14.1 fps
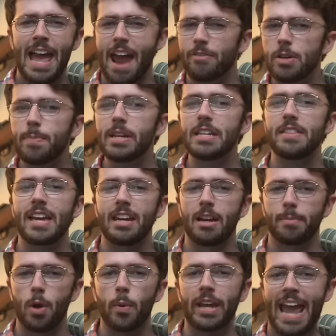everybody they ended
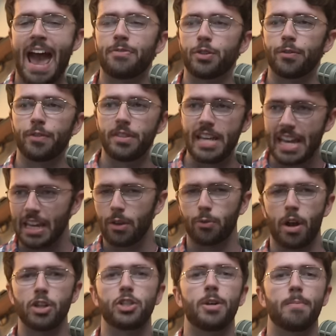up going after for taking
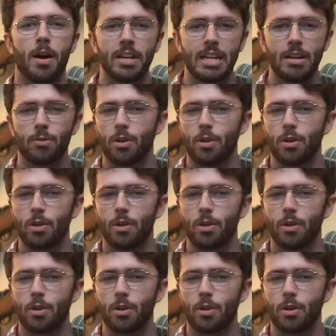Russian money,